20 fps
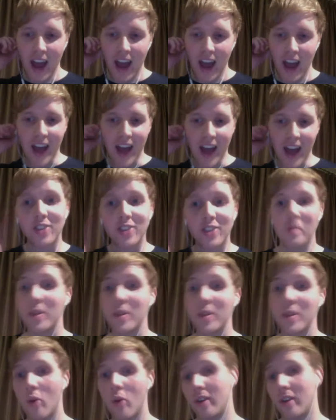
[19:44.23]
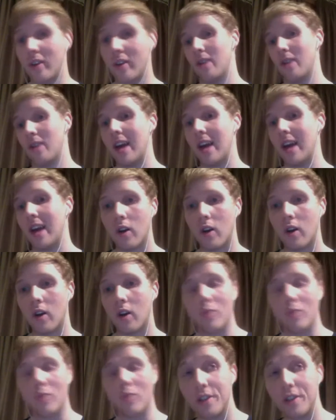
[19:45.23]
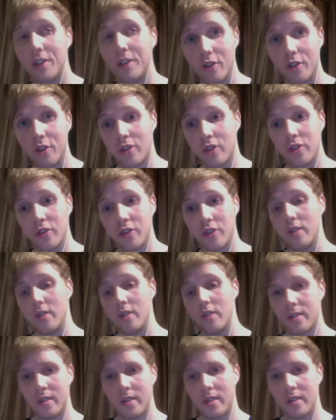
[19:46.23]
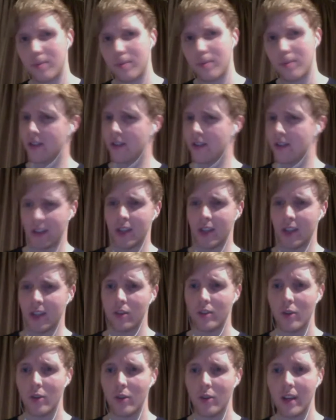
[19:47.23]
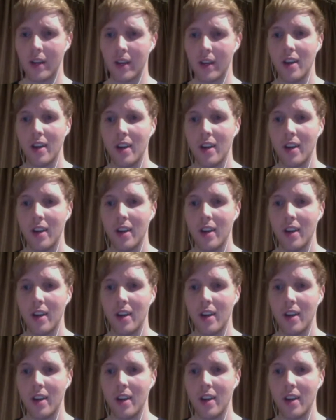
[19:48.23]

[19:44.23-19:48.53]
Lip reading: And they told me in the morning, they were like, okay, Roy, it's your turn to do this bunker thing that we're doing,